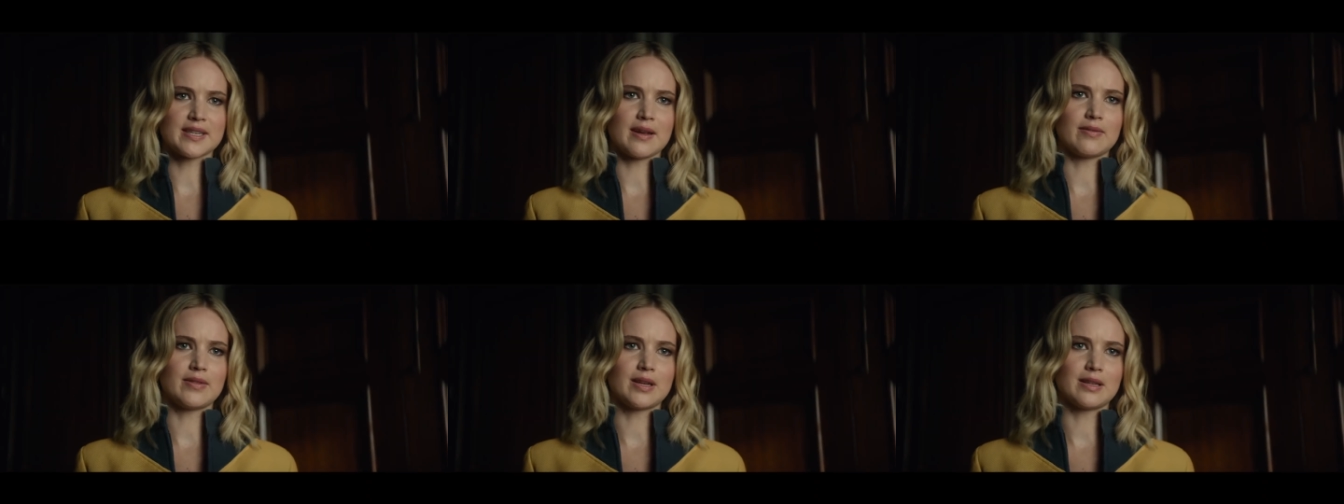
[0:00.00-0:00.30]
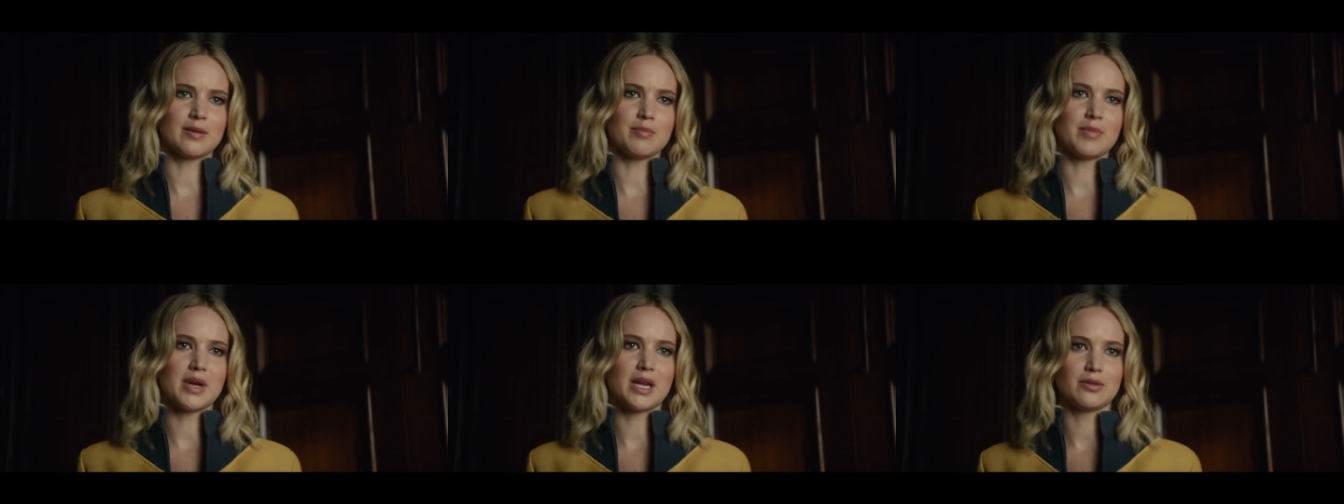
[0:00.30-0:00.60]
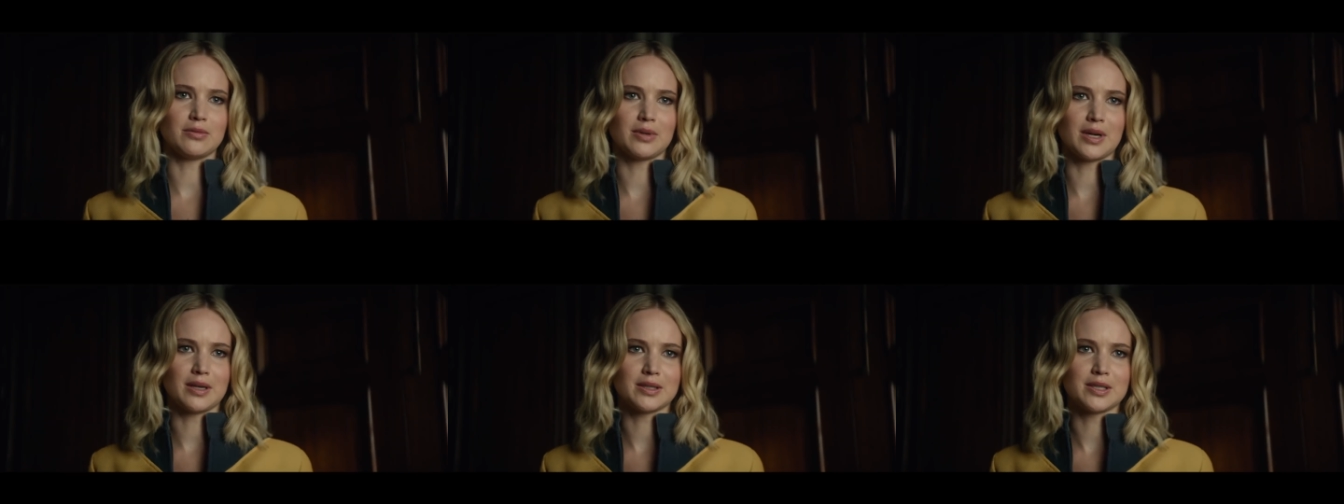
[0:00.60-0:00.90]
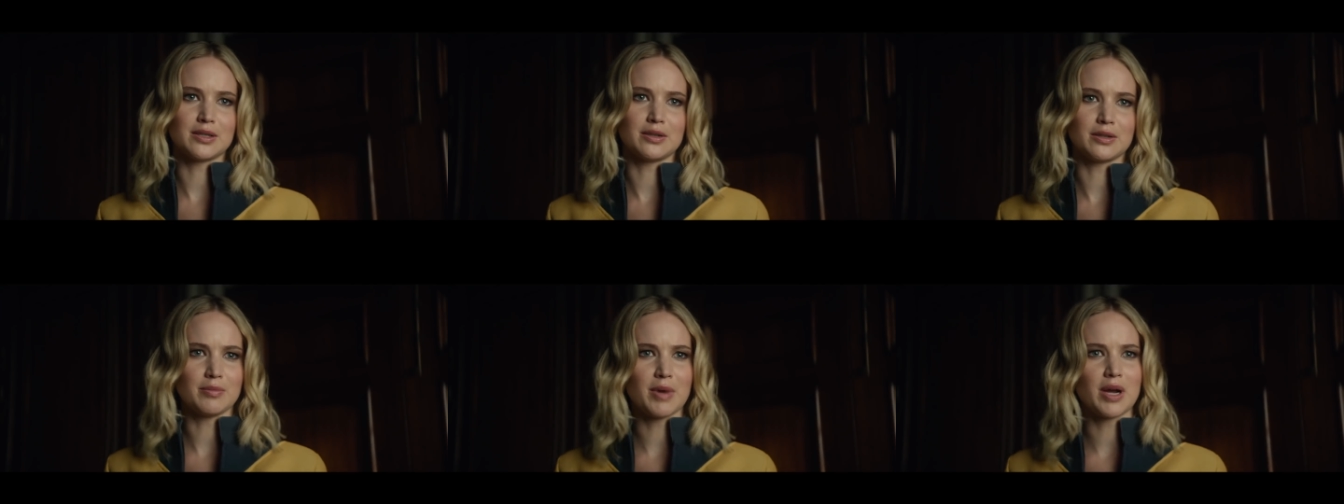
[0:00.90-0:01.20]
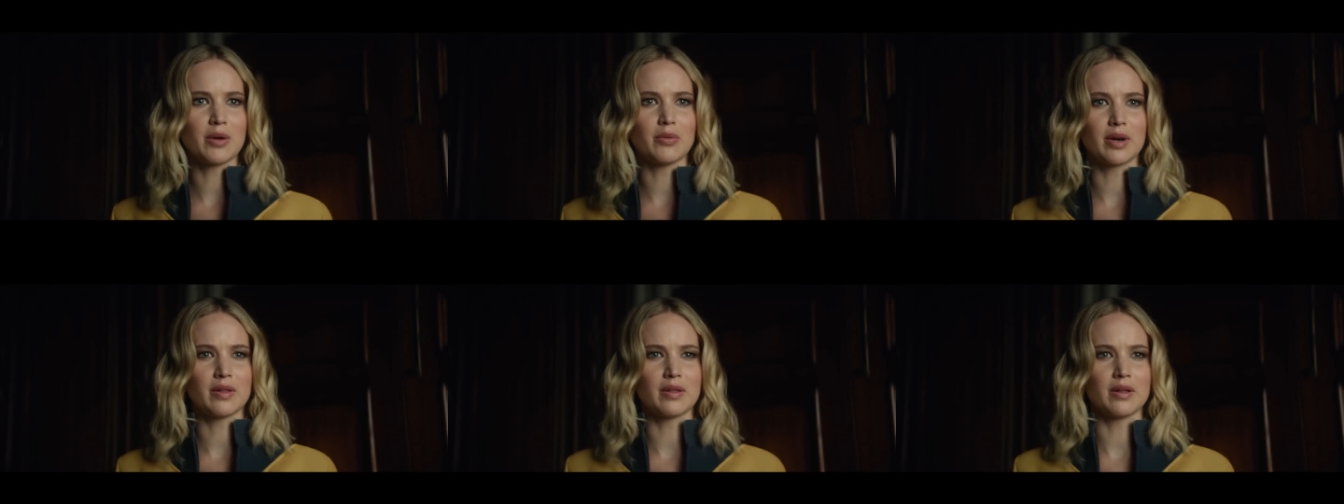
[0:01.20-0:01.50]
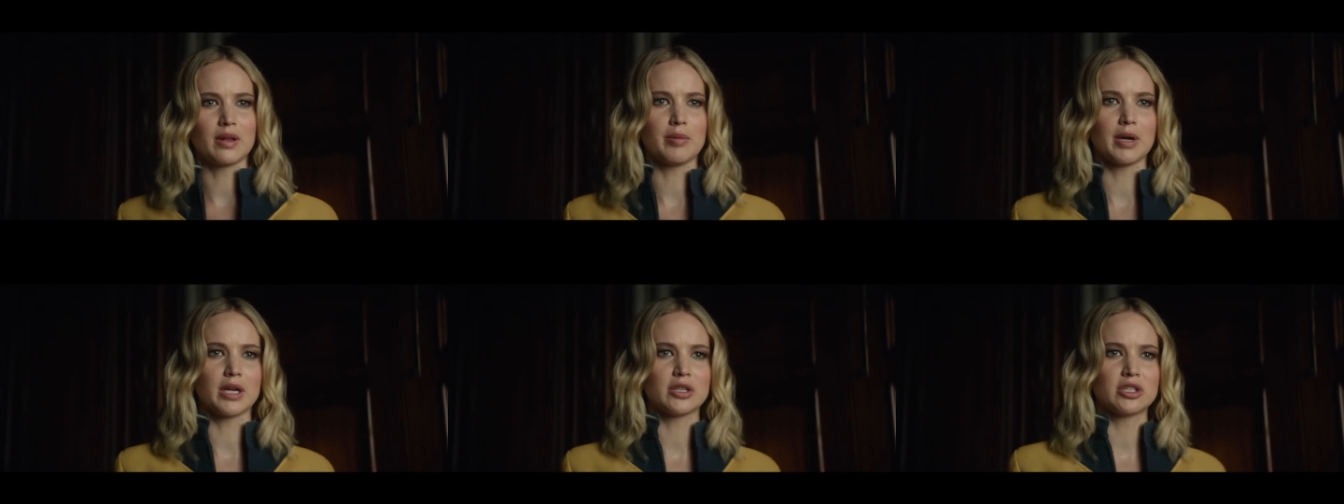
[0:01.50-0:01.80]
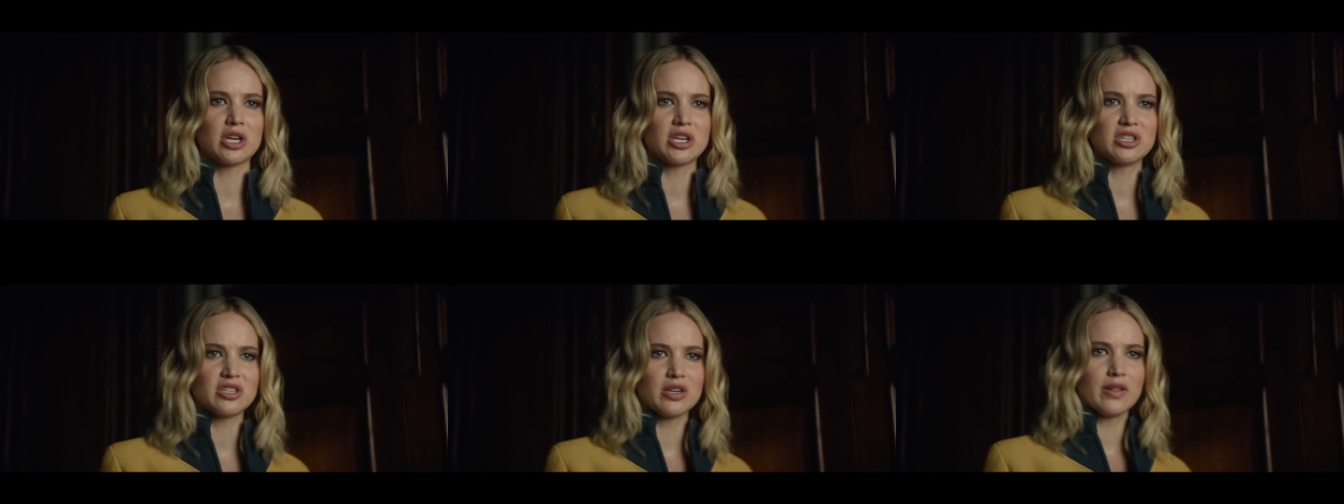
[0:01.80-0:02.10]
saving the men around here. You might want to think
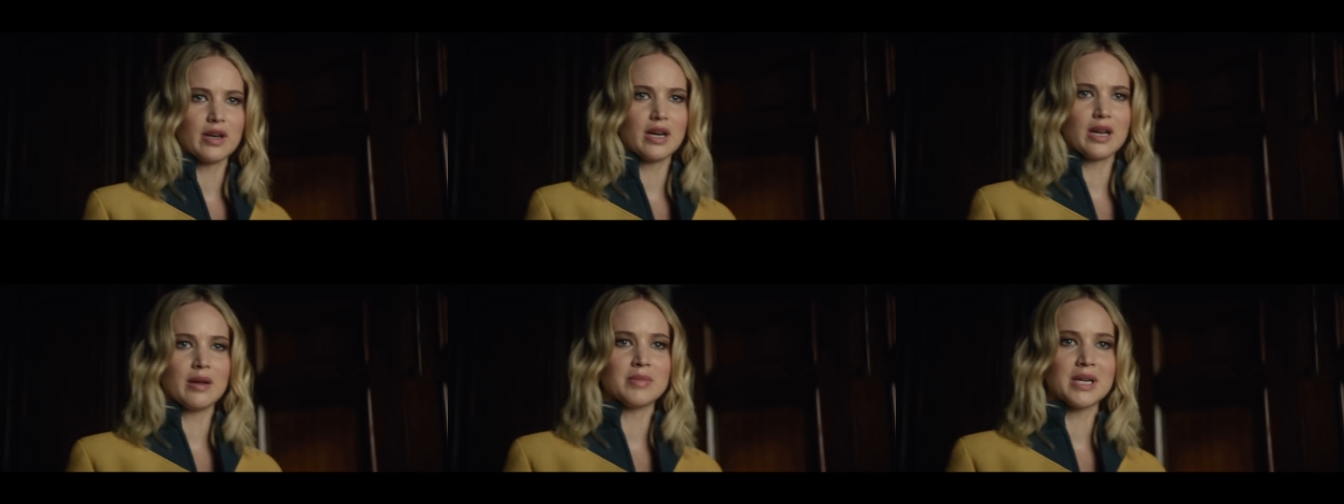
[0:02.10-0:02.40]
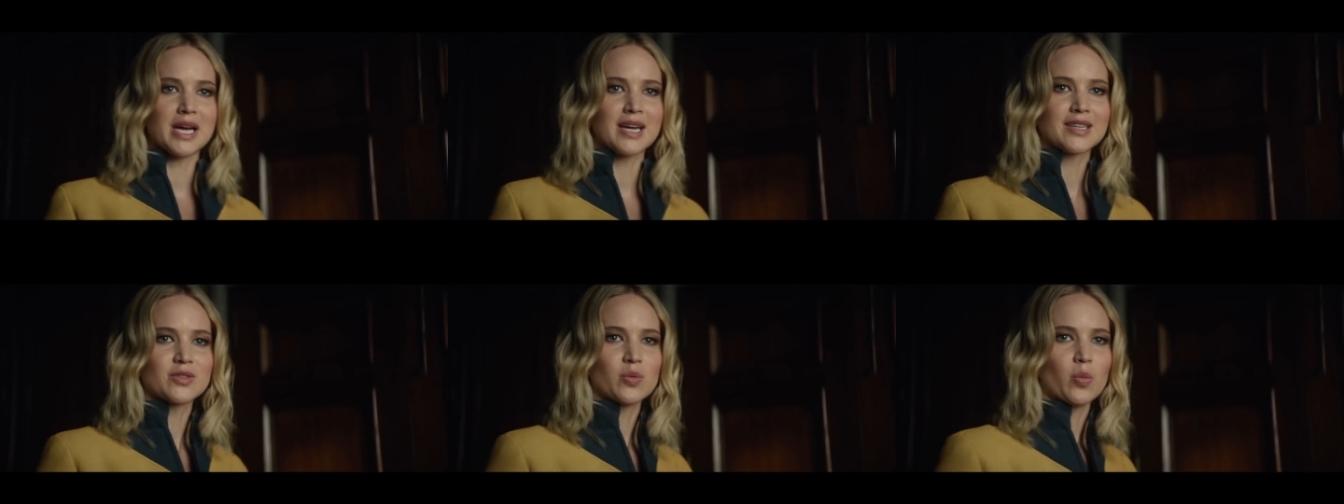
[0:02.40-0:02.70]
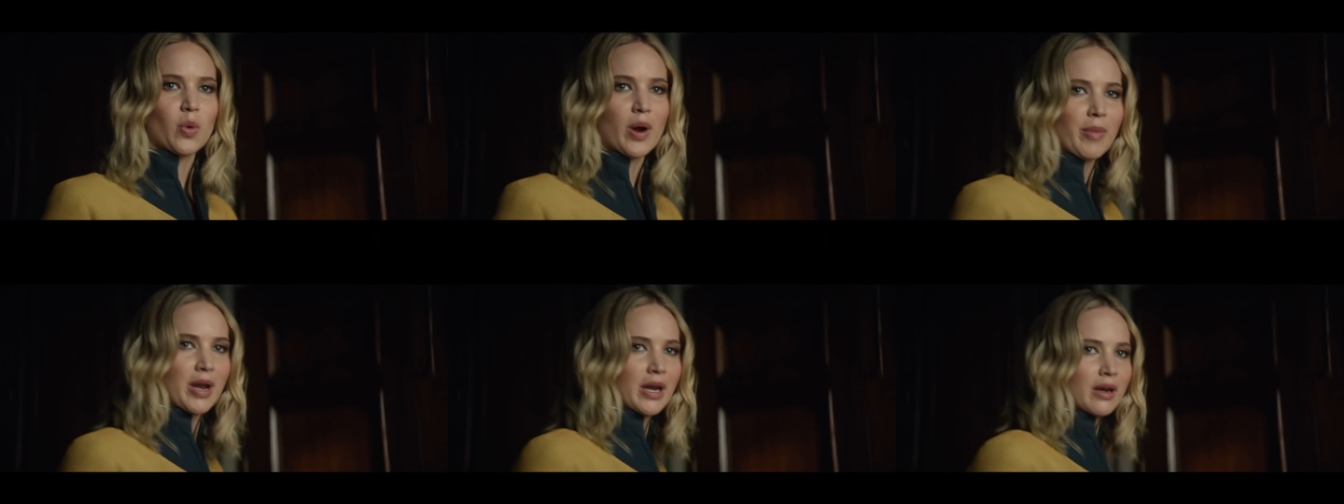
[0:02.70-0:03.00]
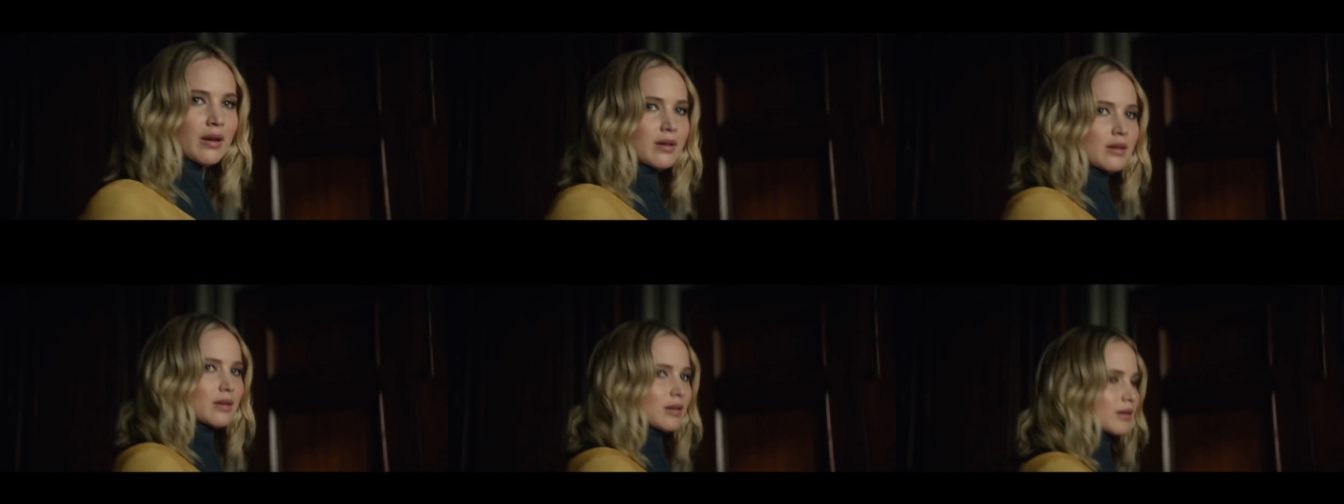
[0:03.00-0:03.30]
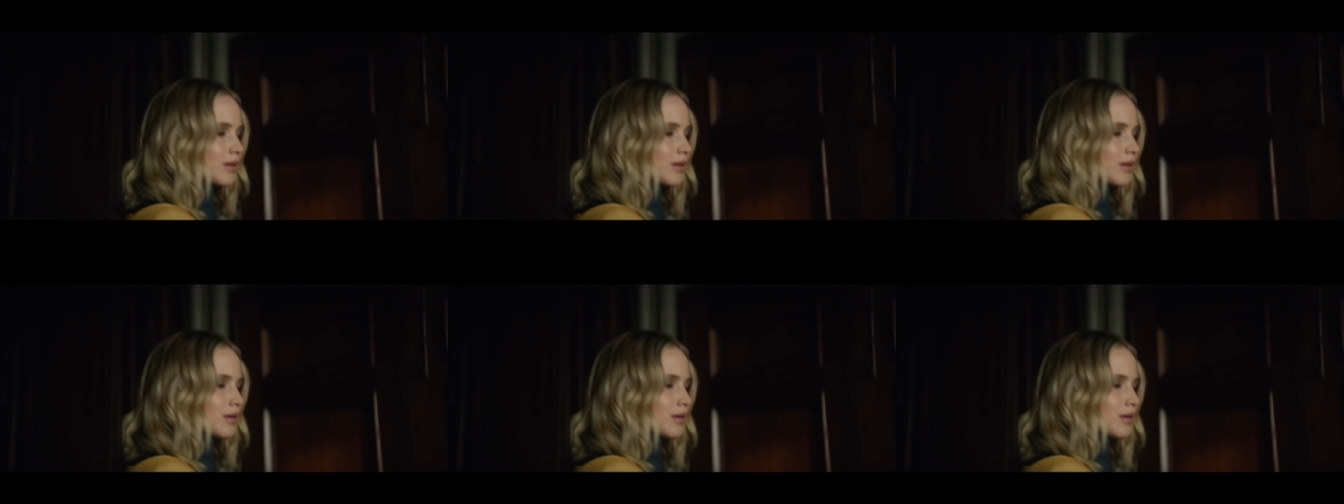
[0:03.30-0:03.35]
about changing the name to X Women.